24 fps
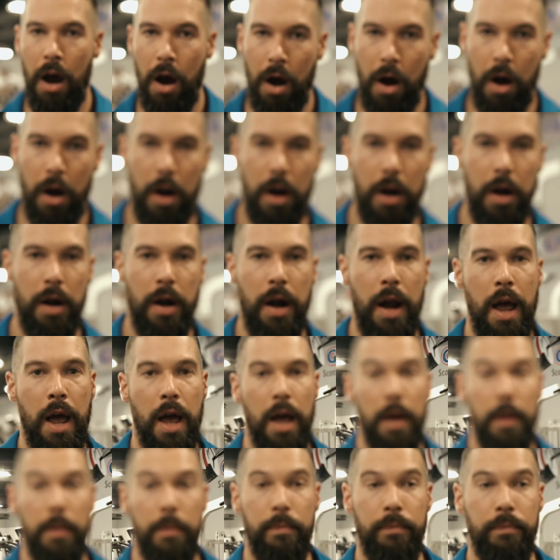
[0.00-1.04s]
are
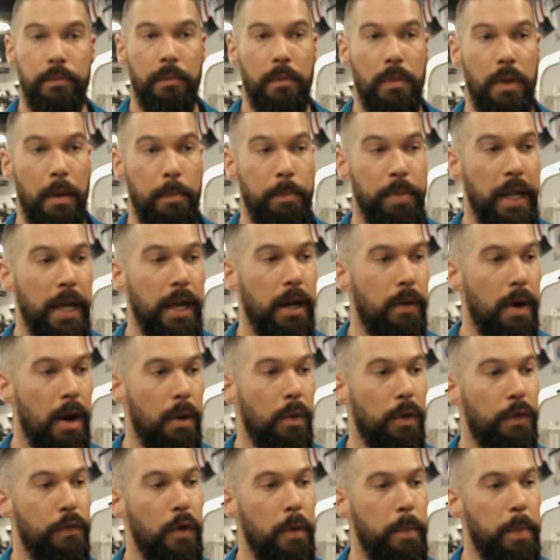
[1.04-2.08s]
playing around
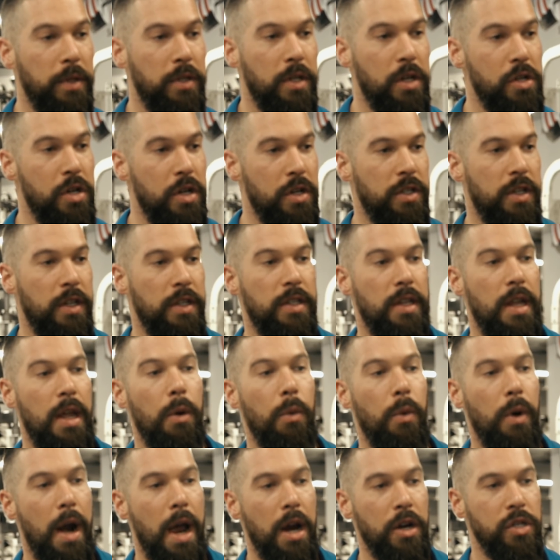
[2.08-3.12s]
with foot positions is
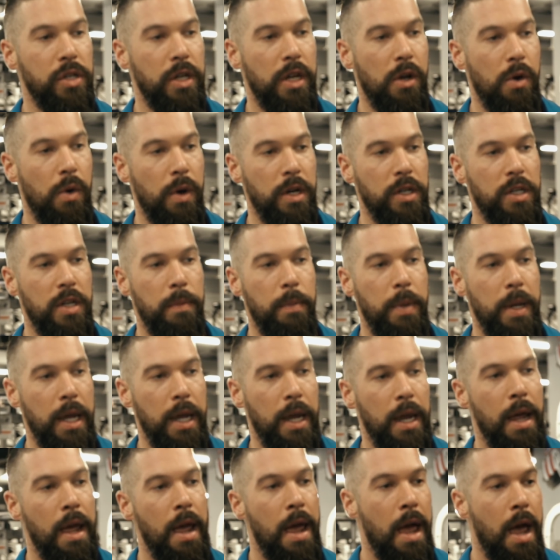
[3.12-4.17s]
we're actually going to
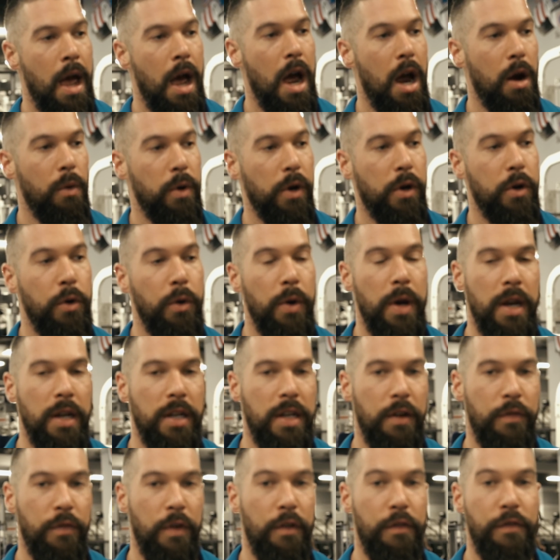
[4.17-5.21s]
be recruiting
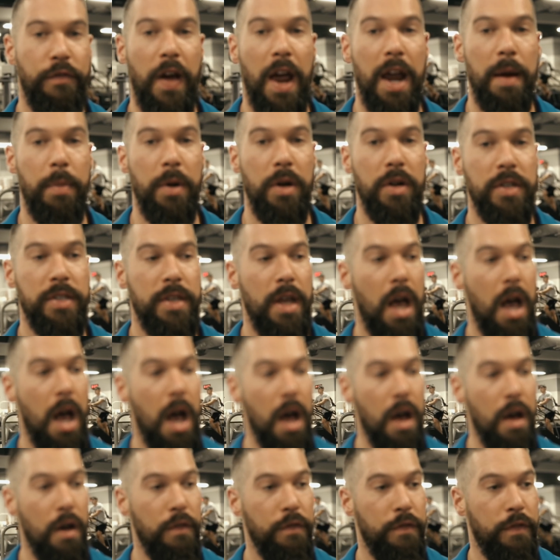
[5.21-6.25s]
different fibers
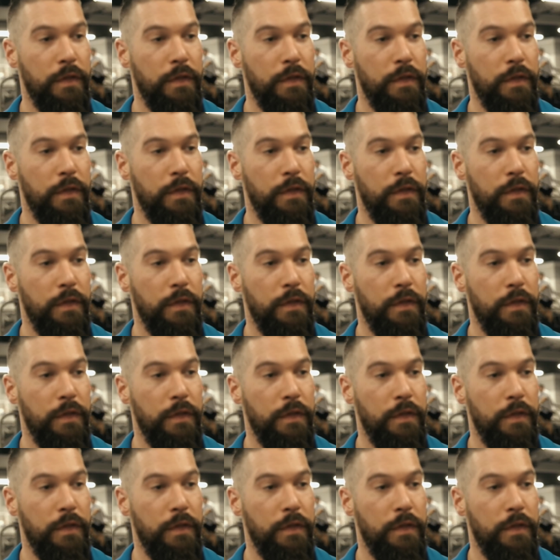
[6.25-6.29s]
of